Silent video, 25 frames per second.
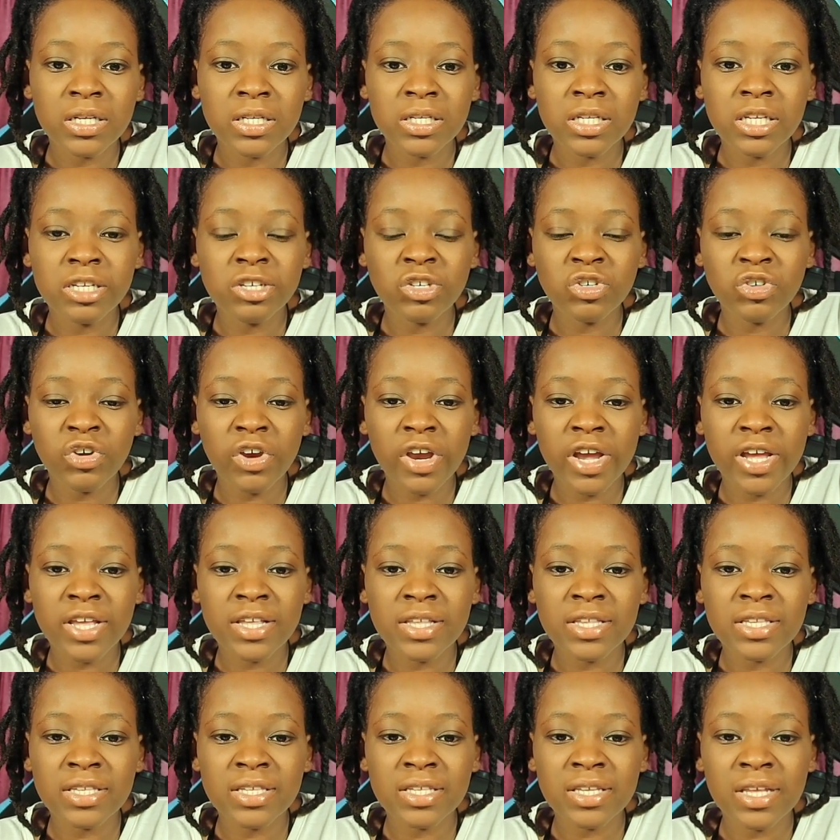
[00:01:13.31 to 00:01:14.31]

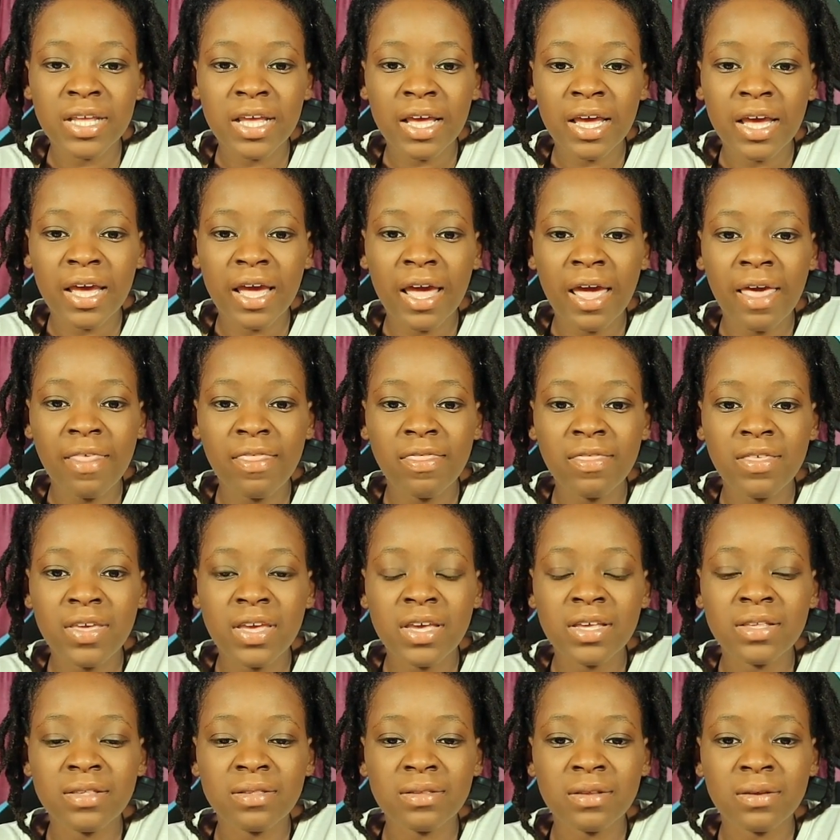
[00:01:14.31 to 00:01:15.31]
destroys
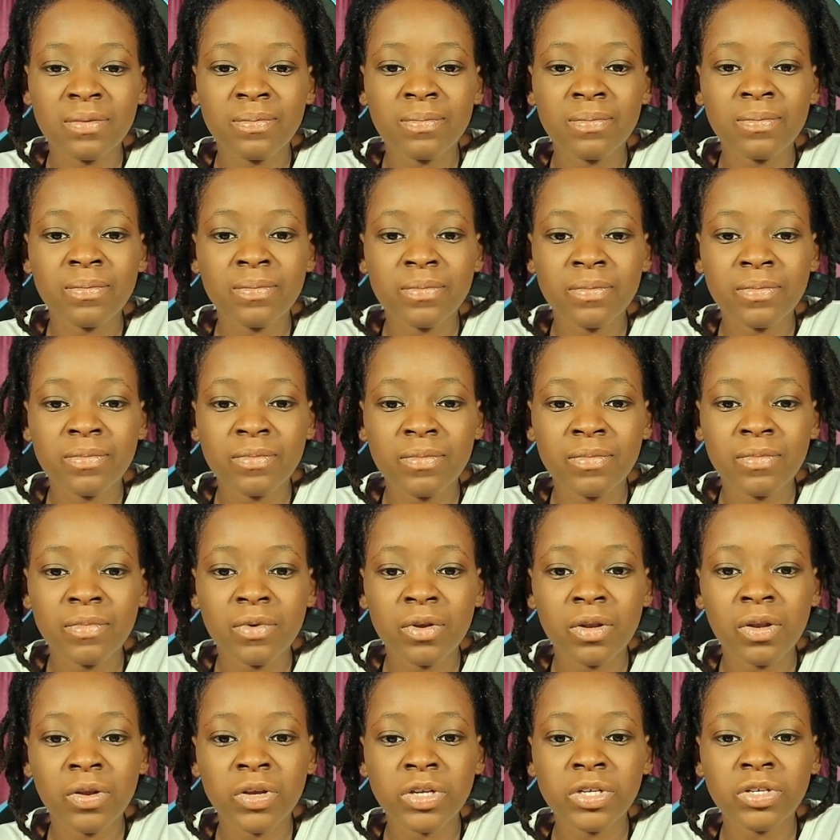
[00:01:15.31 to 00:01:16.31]
atheism,
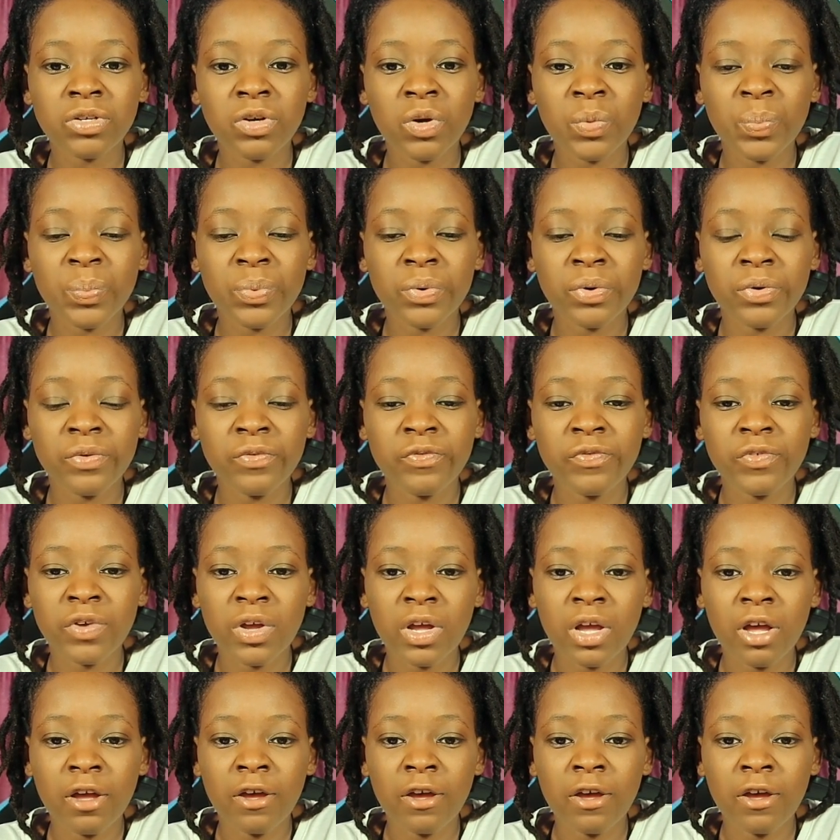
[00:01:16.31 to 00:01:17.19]
logical proof